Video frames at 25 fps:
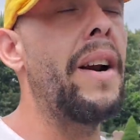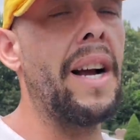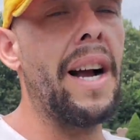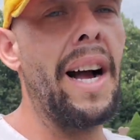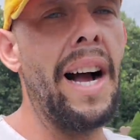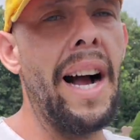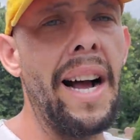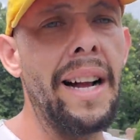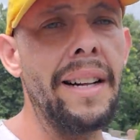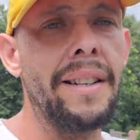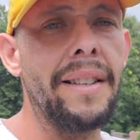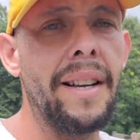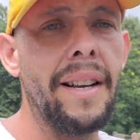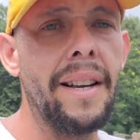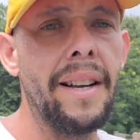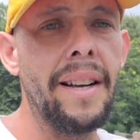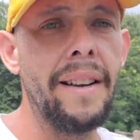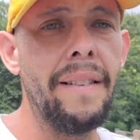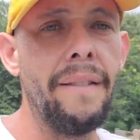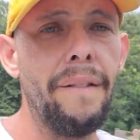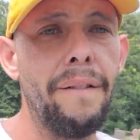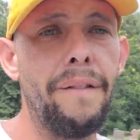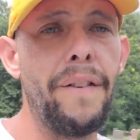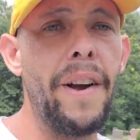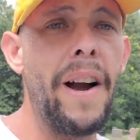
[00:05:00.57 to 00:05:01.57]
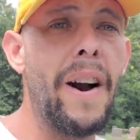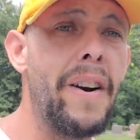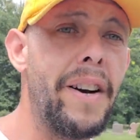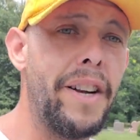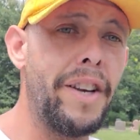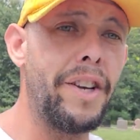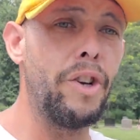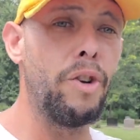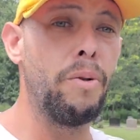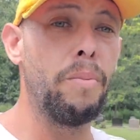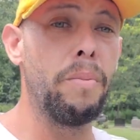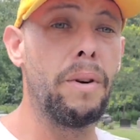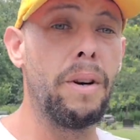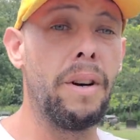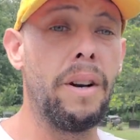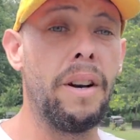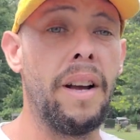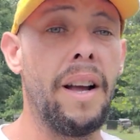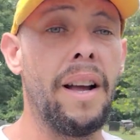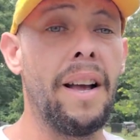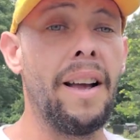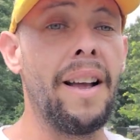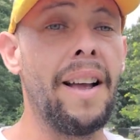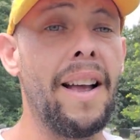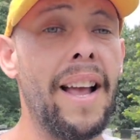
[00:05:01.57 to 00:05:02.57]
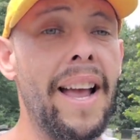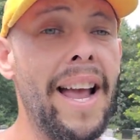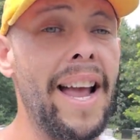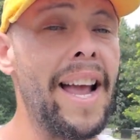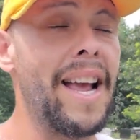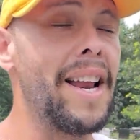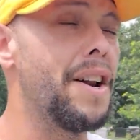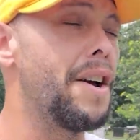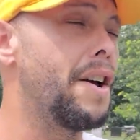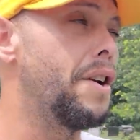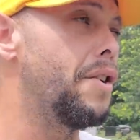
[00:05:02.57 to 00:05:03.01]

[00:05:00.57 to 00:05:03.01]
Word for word: hot, very humid in